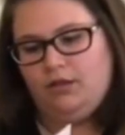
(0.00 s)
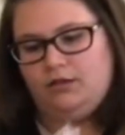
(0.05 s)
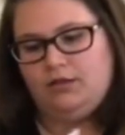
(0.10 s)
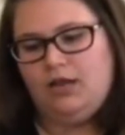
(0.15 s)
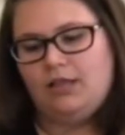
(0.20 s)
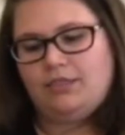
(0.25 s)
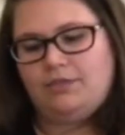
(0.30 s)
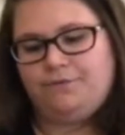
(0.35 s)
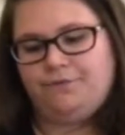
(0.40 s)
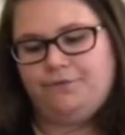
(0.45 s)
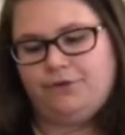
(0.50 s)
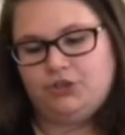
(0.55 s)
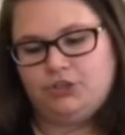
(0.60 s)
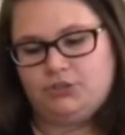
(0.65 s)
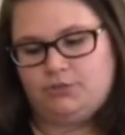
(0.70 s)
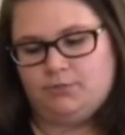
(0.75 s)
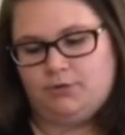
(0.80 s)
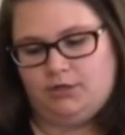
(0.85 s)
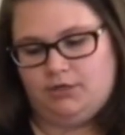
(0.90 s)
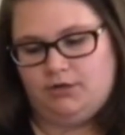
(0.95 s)
Not the
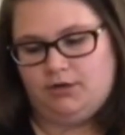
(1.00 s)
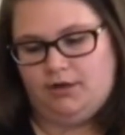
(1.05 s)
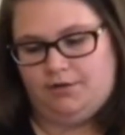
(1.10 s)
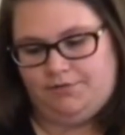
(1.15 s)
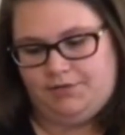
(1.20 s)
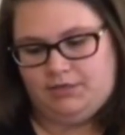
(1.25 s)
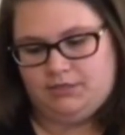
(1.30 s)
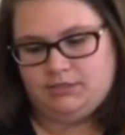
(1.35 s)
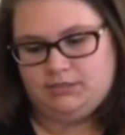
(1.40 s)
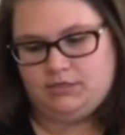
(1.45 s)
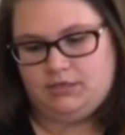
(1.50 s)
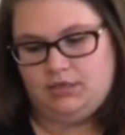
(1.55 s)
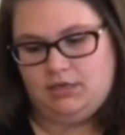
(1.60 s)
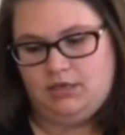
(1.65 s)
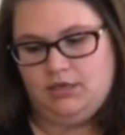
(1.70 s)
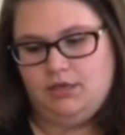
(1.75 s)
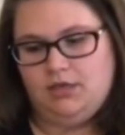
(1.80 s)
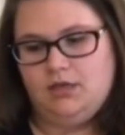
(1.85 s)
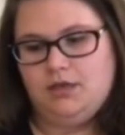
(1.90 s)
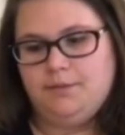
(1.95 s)
first one,
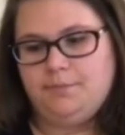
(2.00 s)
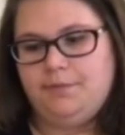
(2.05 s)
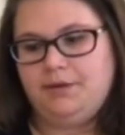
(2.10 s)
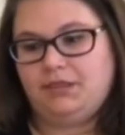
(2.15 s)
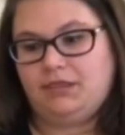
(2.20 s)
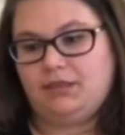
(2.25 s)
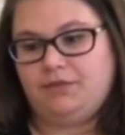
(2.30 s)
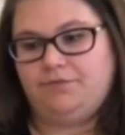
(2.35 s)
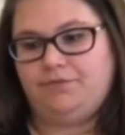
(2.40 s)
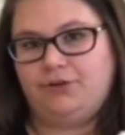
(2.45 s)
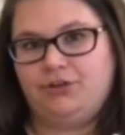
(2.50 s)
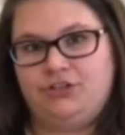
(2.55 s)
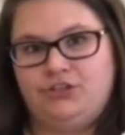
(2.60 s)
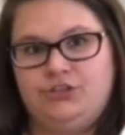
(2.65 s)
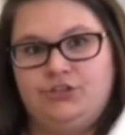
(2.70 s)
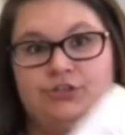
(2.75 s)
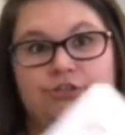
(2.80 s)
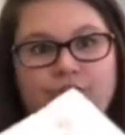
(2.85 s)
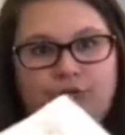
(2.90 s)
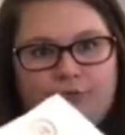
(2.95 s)
obviously, but the first
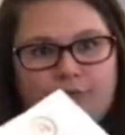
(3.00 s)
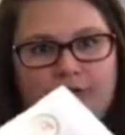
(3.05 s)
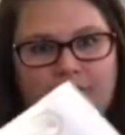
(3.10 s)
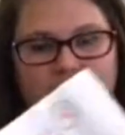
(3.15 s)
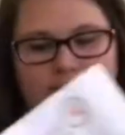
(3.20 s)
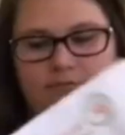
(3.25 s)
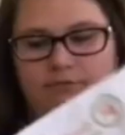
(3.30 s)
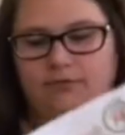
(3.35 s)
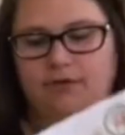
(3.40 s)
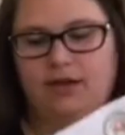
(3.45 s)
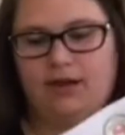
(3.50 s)
new one.